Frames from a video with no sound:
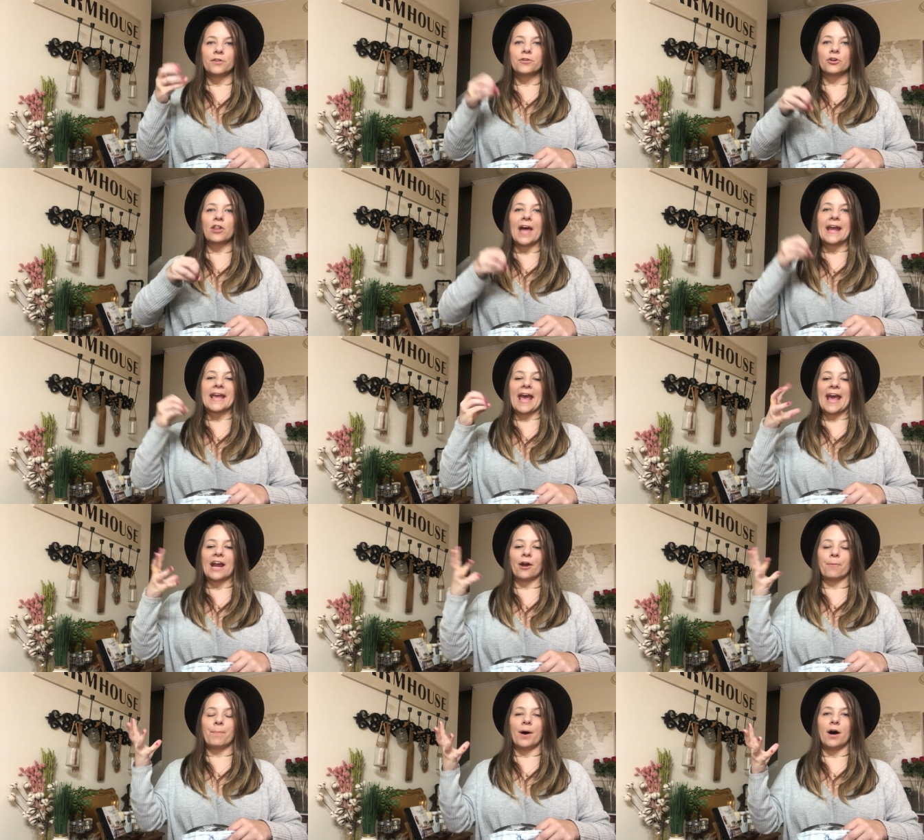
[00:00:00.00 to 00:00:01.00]
They're like
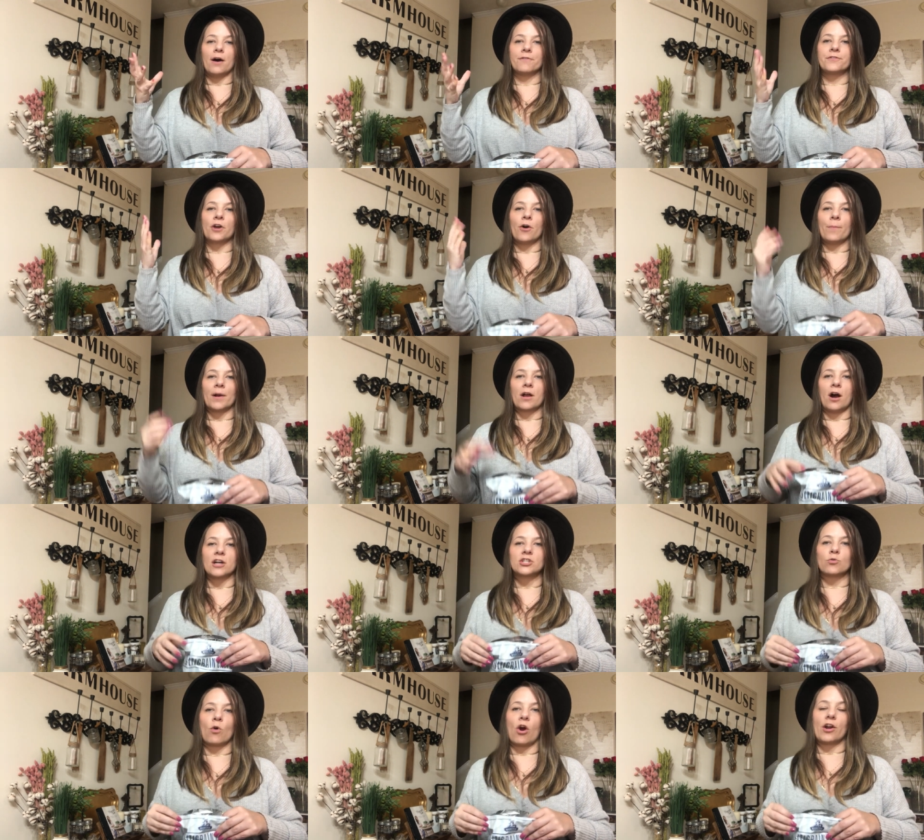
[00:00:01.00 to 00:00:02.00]
air puffed. Oh my
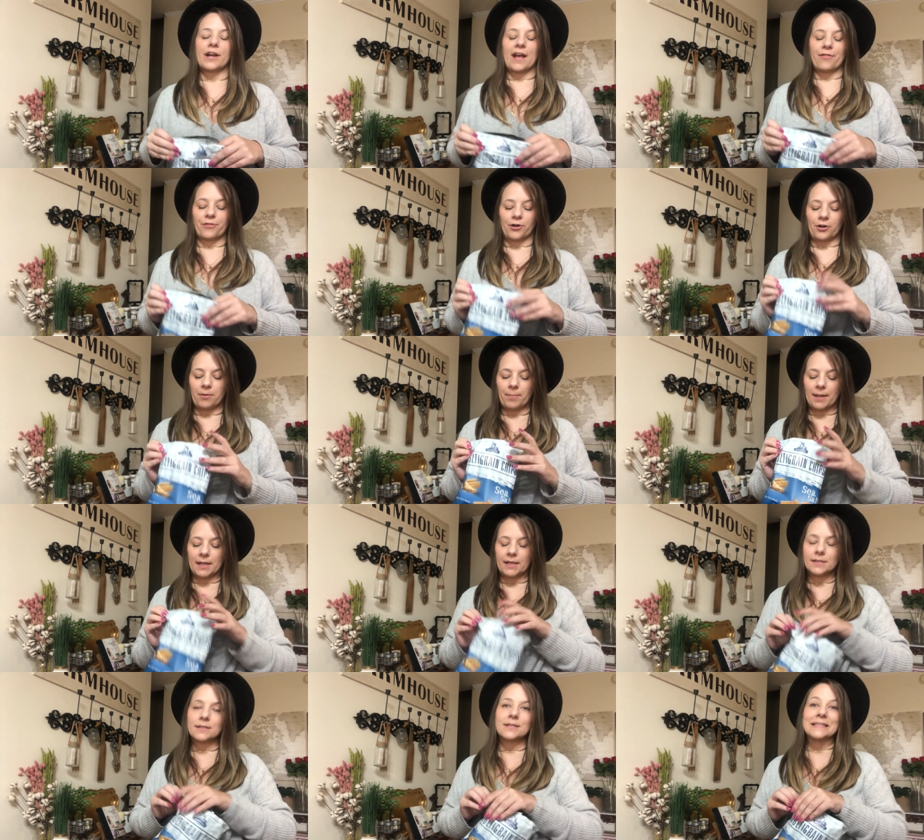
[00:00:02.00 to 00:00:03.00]
gosh, we're already at 30
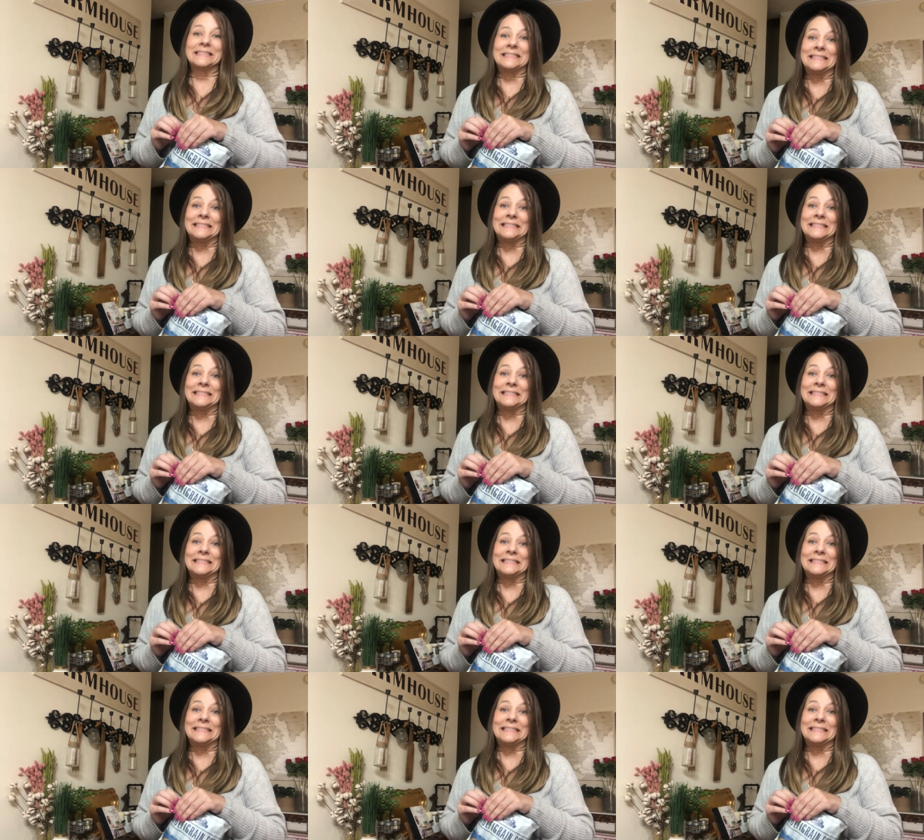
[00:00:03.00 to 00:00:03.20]
minutes.